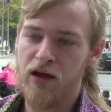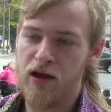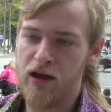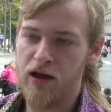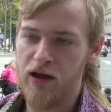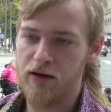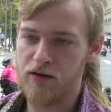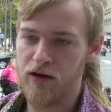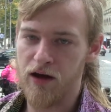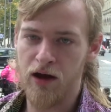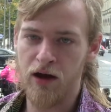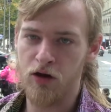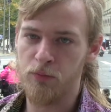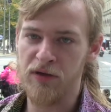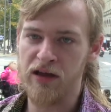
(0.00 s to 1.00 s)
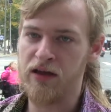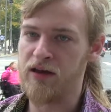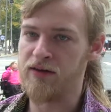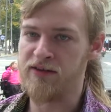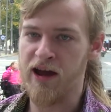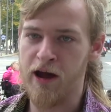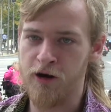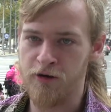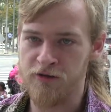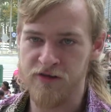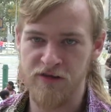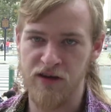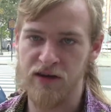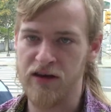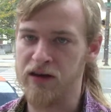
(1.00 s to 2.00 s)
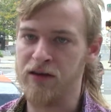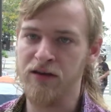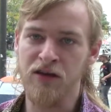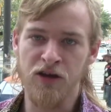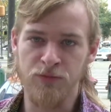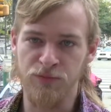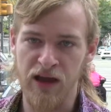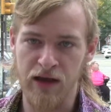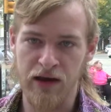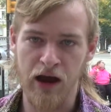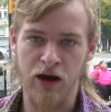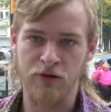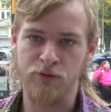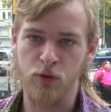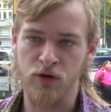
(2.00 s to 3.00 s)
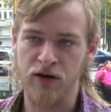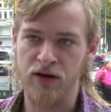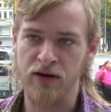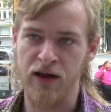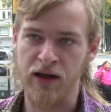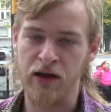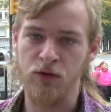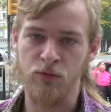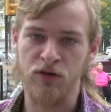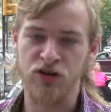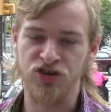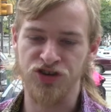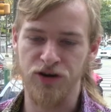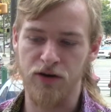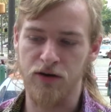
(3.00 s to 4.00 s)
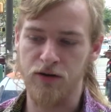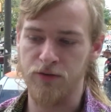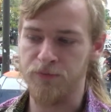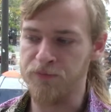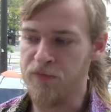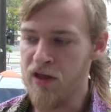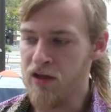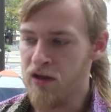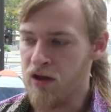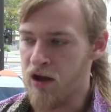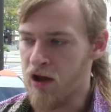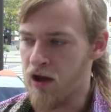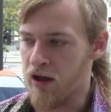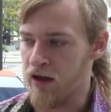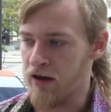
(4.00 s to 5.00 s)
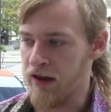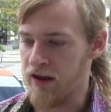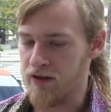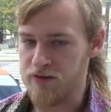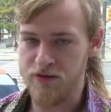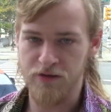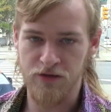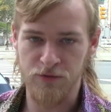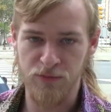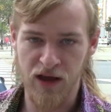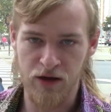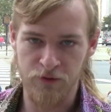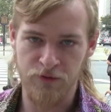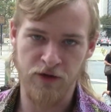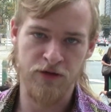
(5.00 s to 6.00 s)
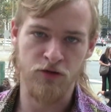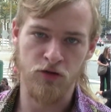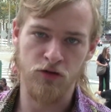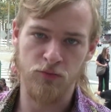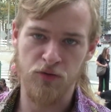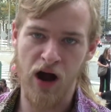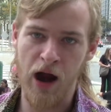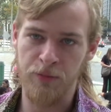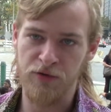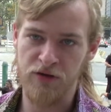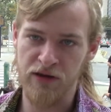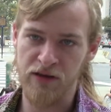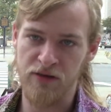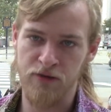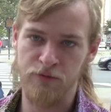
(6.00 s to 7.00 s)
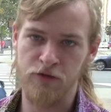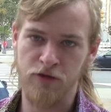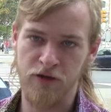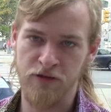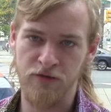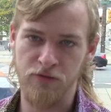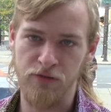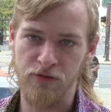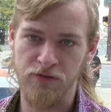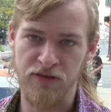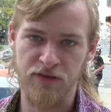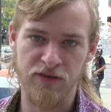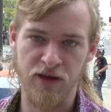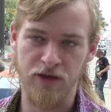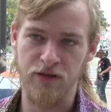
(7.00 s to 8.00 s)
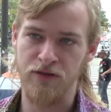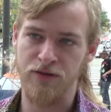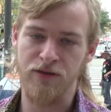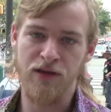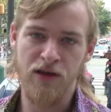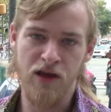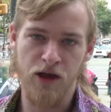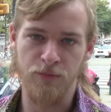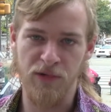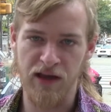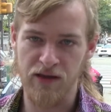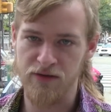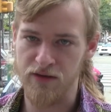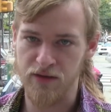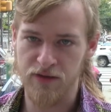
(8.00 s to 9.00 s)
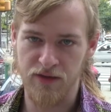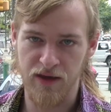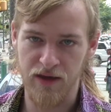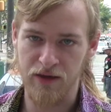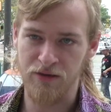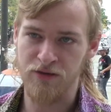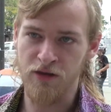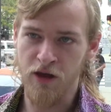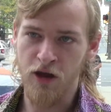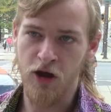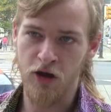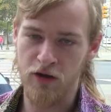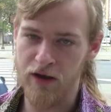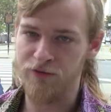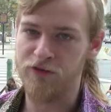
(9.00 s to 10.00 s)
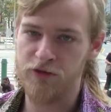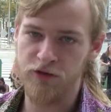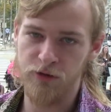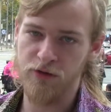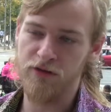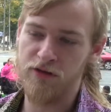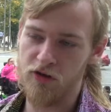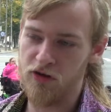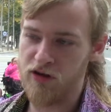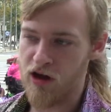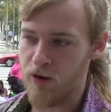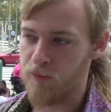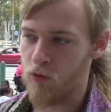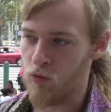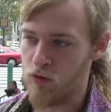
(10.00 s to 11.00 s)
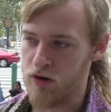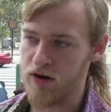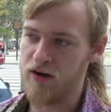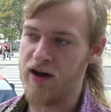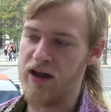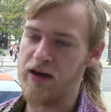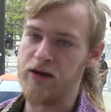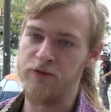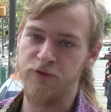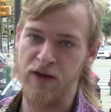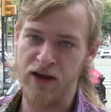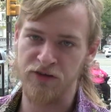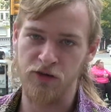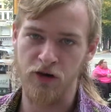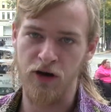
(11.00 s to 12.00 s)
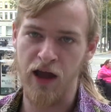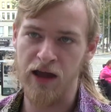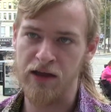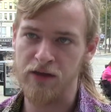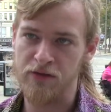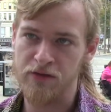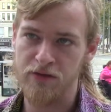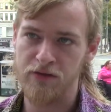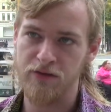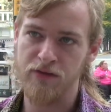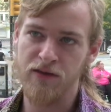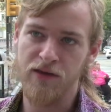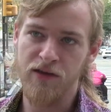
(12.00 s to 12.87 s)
and uh, it'll be entire city made out of Orgonite, which um, uh, enhances the metaphysical properties of crystals and does amazing things. All you have to do is look up Orgonite effect on ice